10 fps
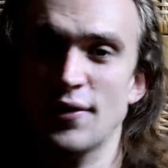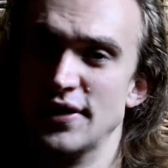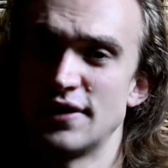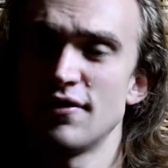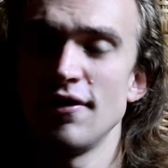
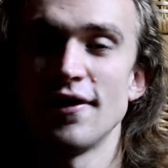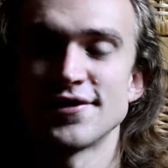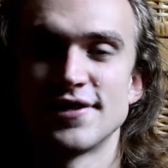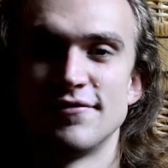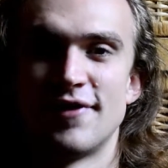There are
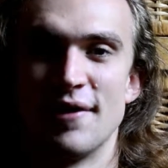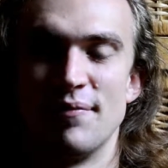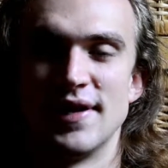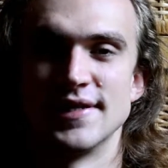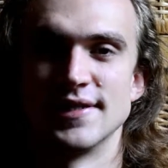lots of fun
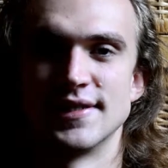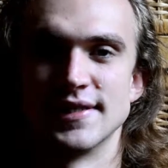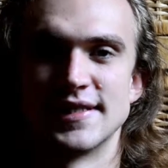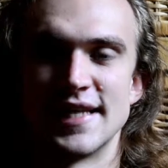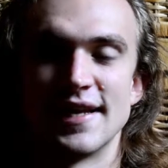places
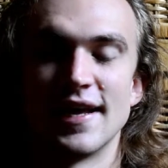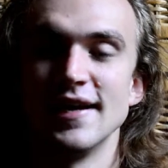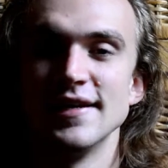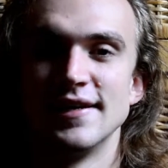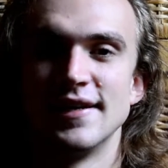in
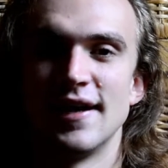Sendai.